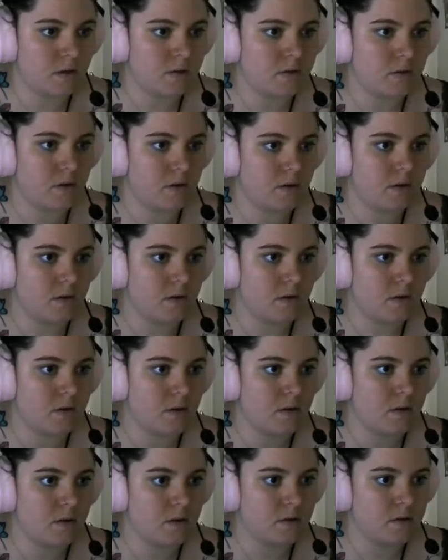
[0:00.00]
Chill, chill, chill.
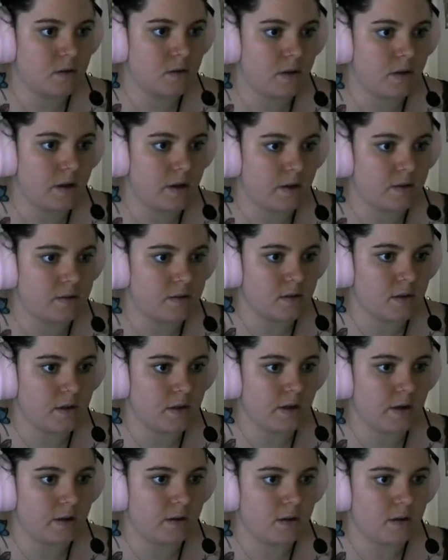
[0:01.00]
It's not lighting. It's not
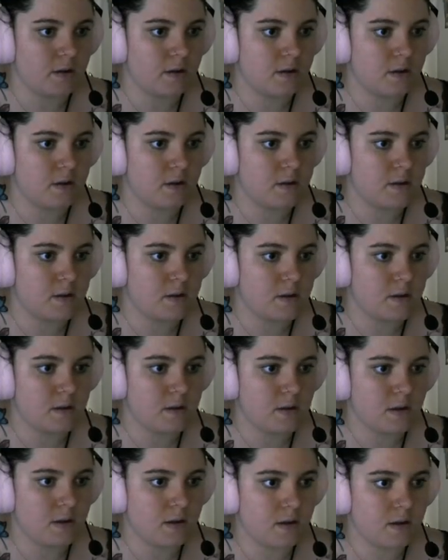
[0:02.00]
lighting.
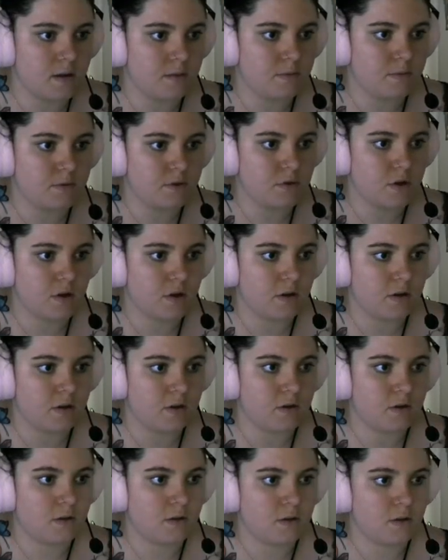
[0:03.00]
Hold up, chill.
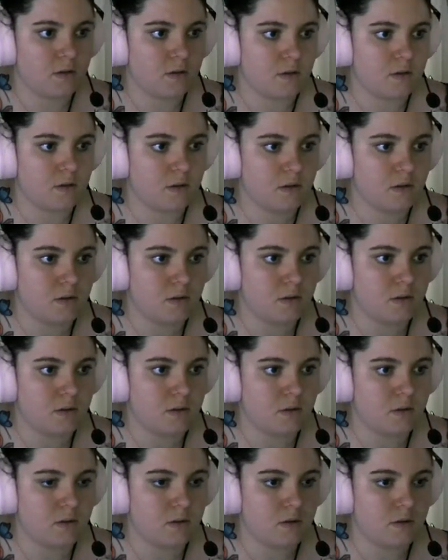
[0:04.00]
Come, come.
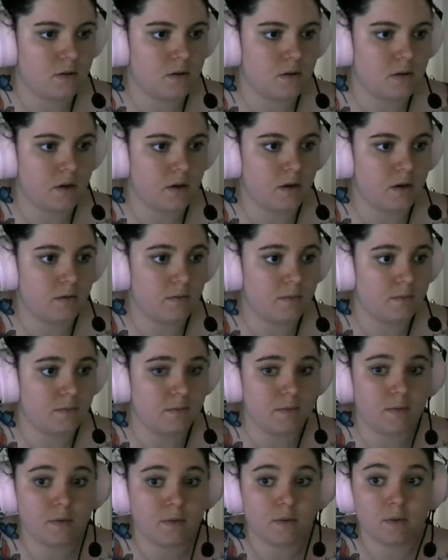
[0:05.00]
Okay. Stand
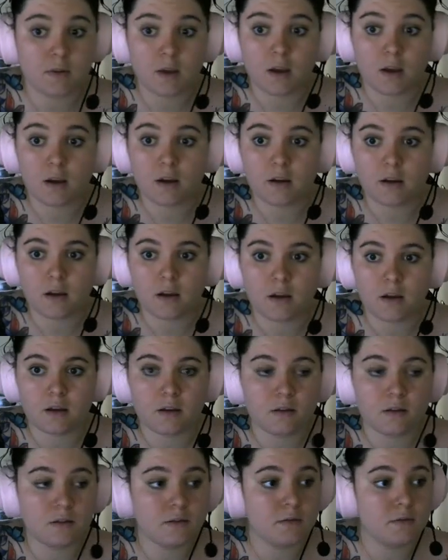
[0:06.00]
still. Stand, yeah, stand yeah, still. Yeah.
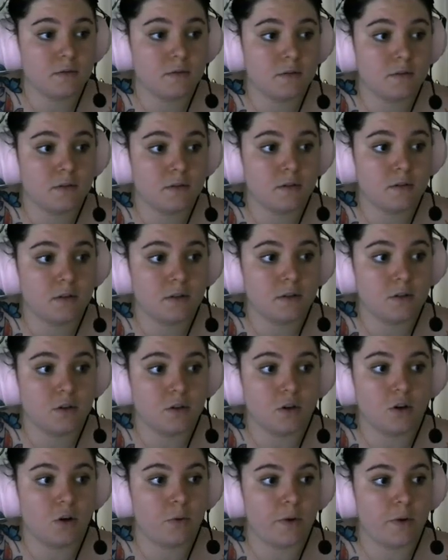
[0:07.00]

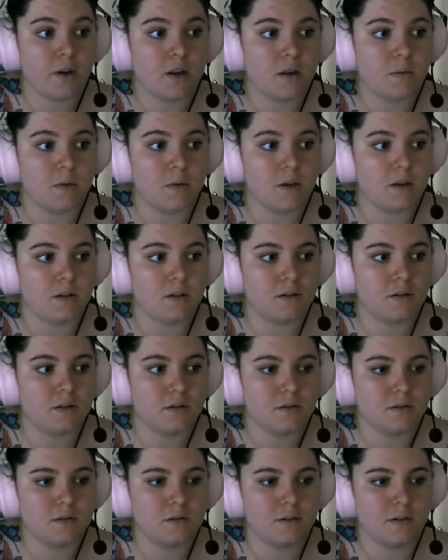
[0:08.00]
You're nowhere near me.
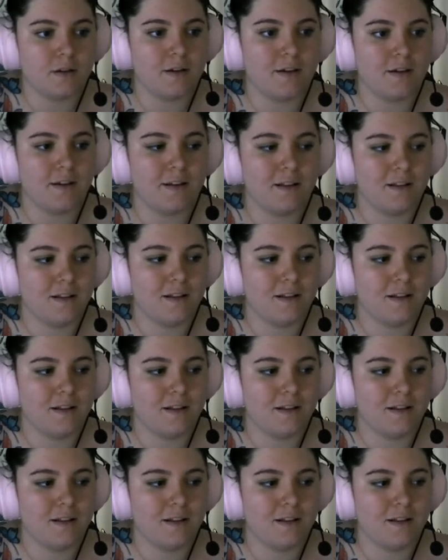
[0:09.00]
Yeah.